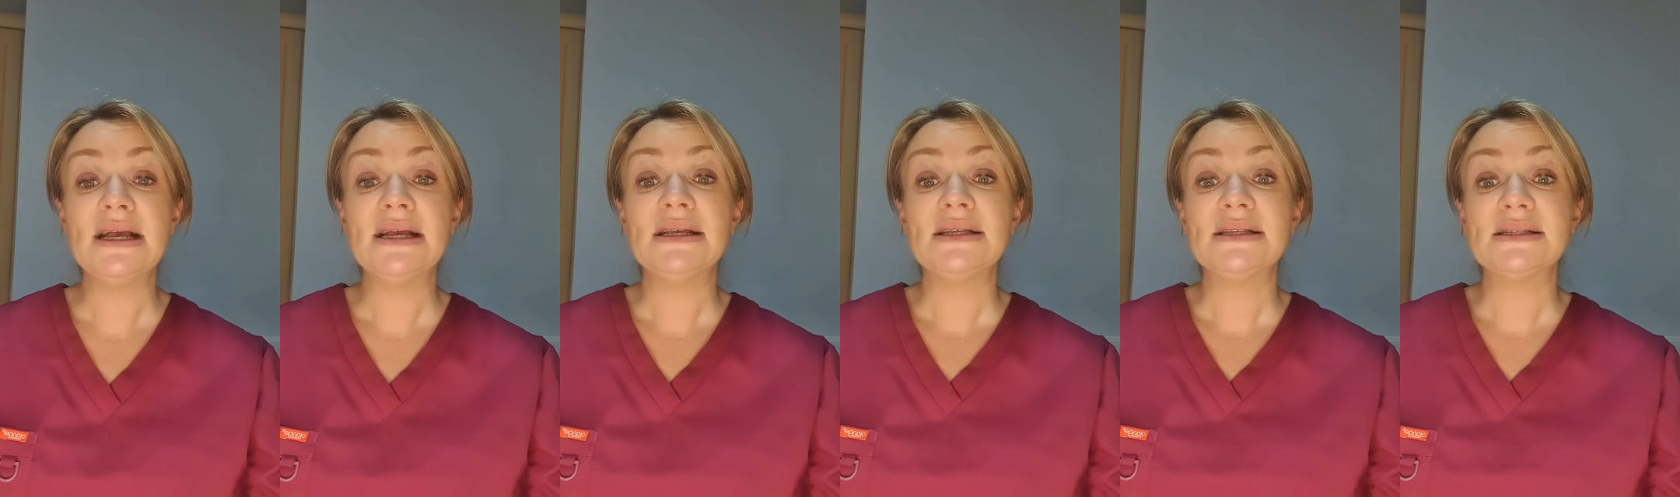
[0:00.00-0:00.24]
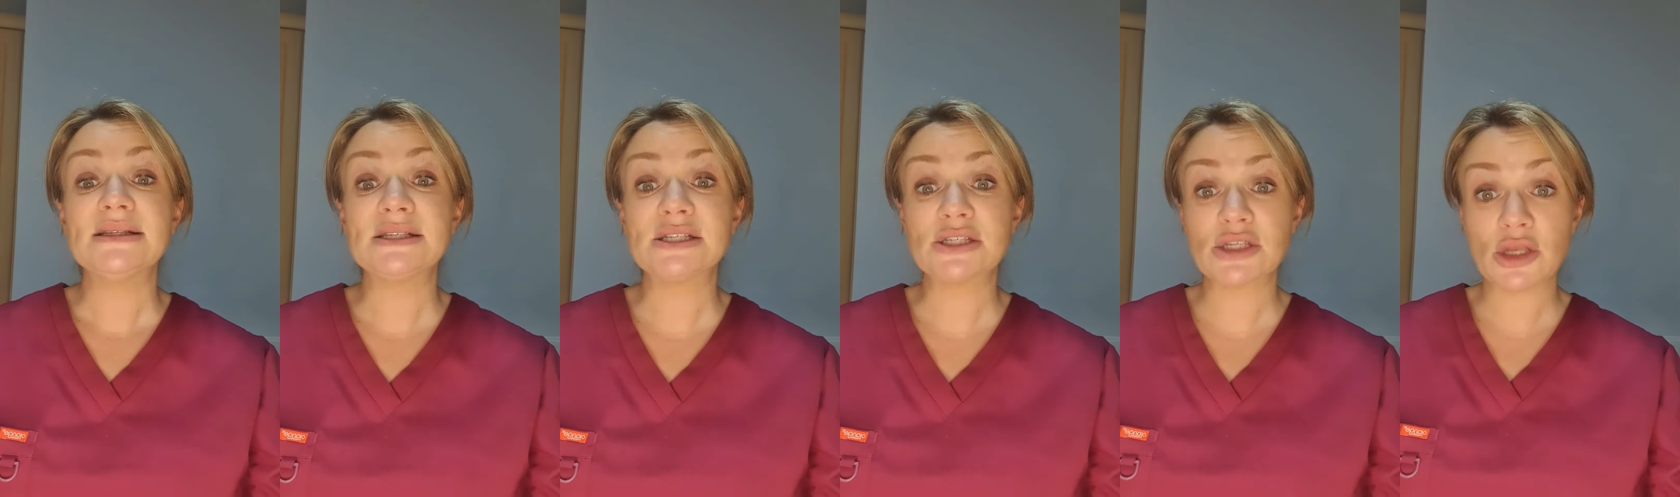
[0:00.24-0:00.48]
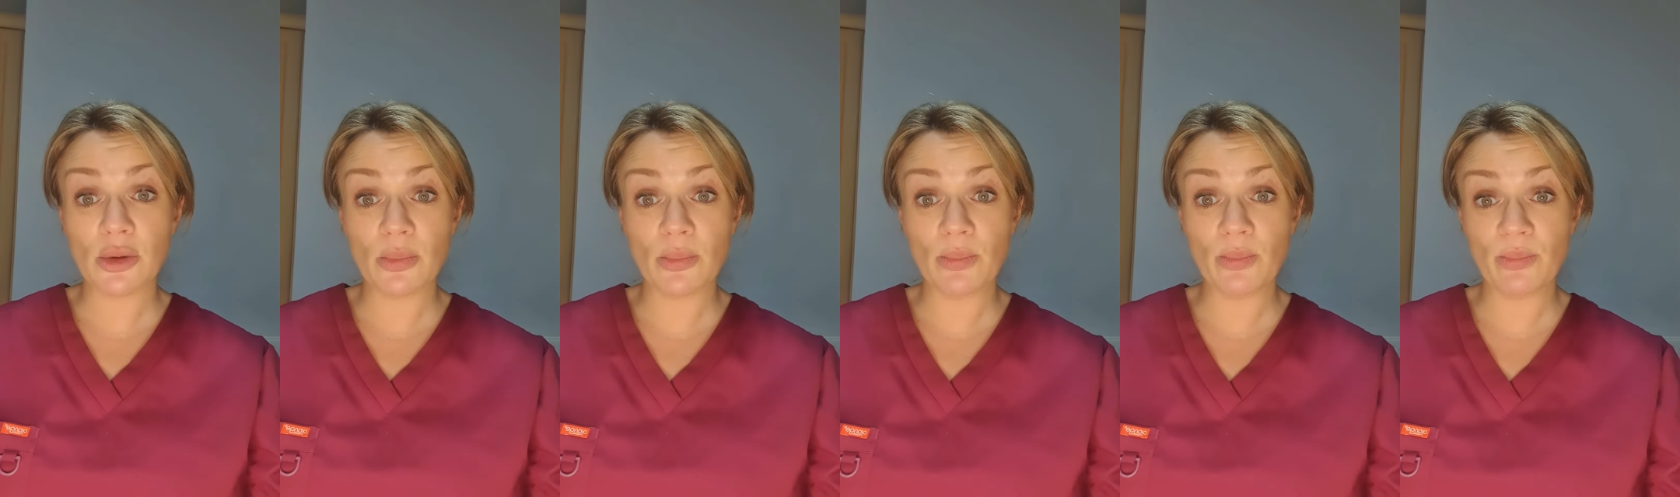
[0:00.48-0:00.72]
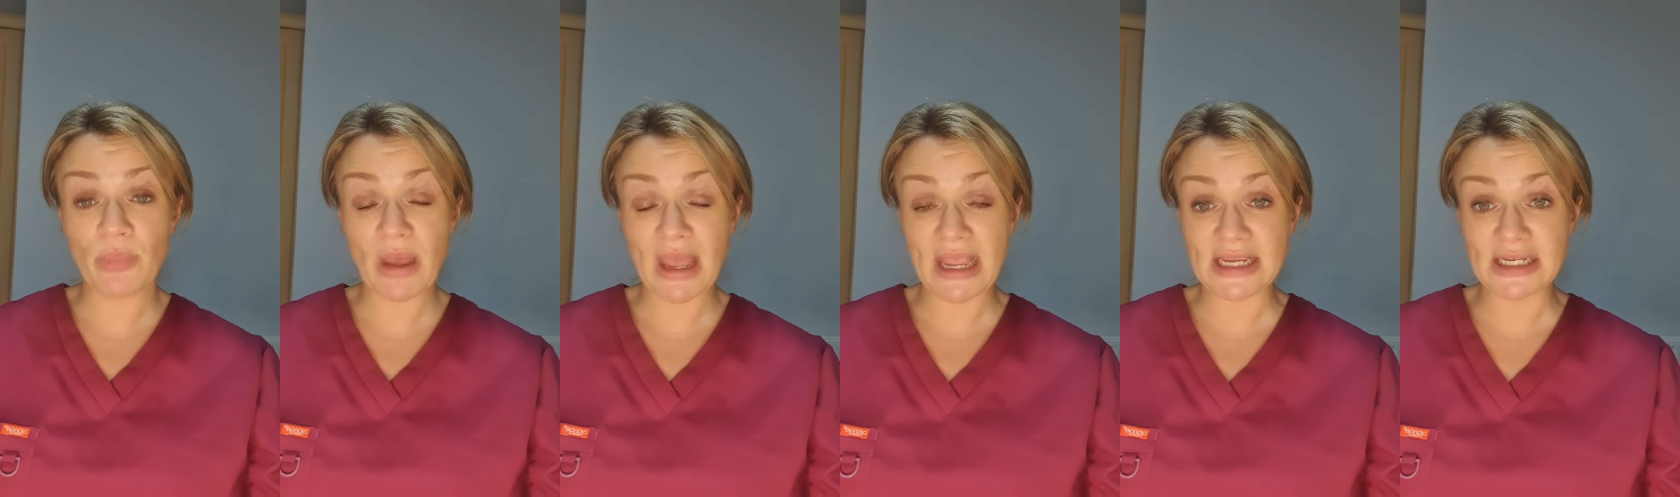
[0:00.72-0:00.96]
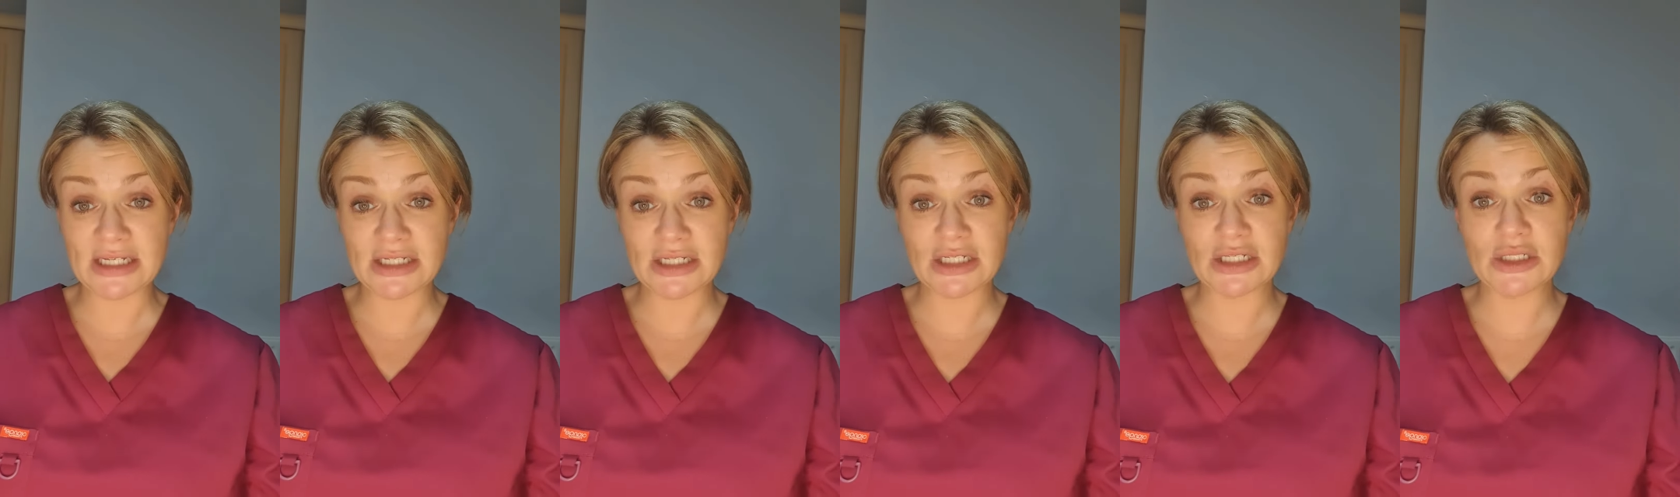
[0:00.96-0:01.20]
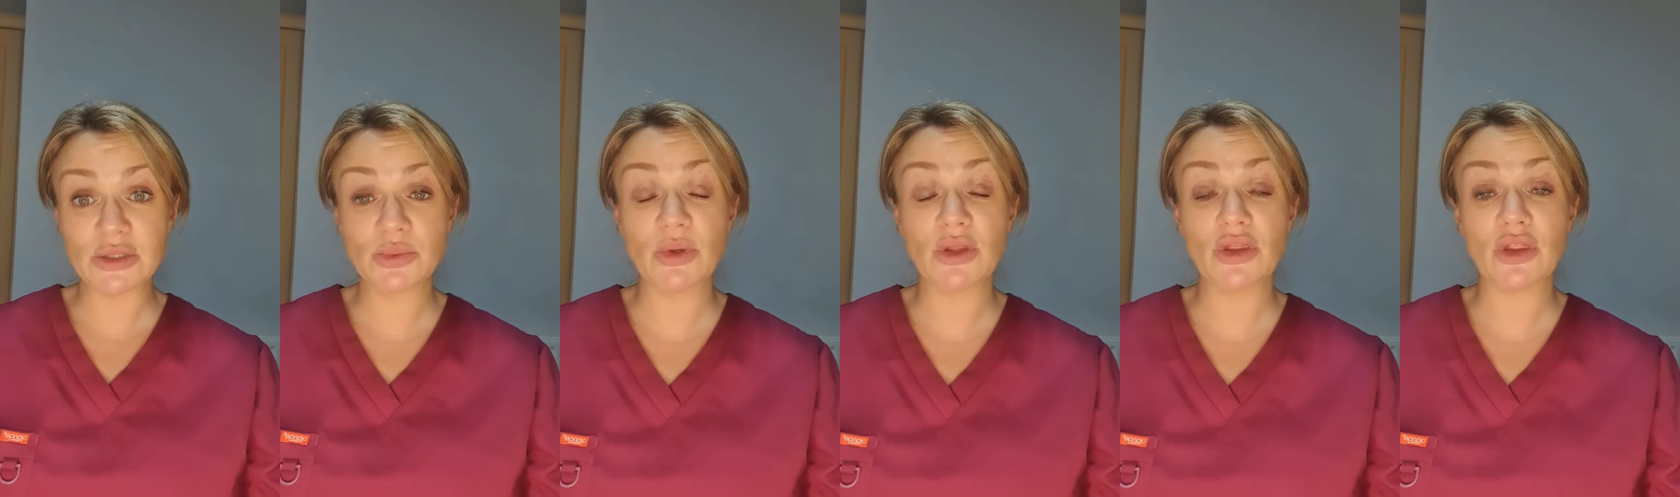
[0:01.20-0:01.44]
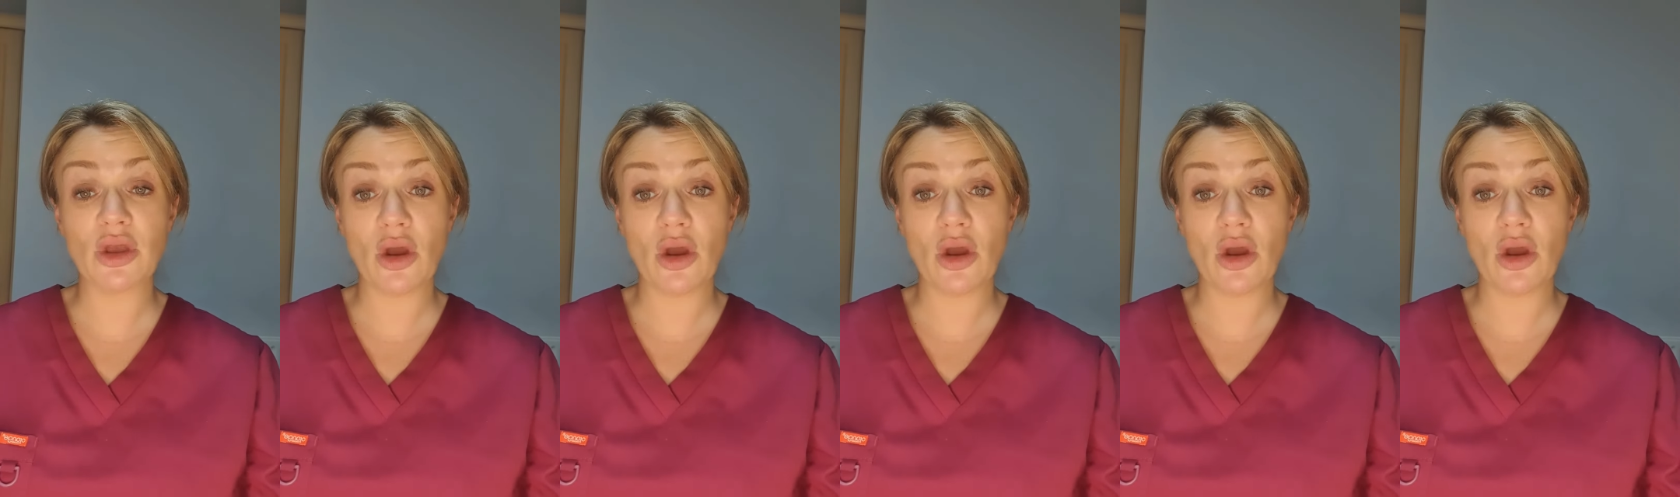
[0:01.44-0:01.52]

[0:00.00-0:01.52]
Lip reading: Some patients with